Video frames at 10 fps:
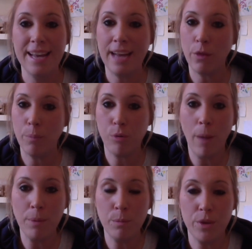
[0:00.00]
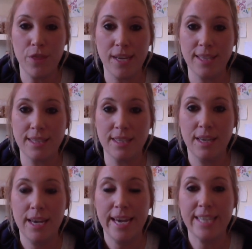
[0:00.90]
Now, the problem with this
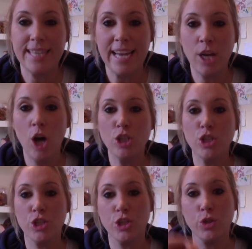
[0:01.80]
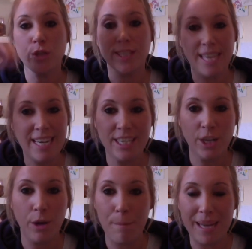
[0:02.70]
is that in order to succeed
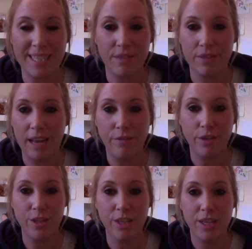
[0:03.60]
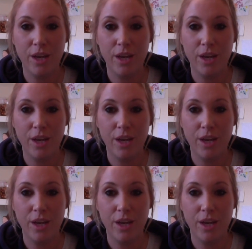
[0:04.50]
on a massive level,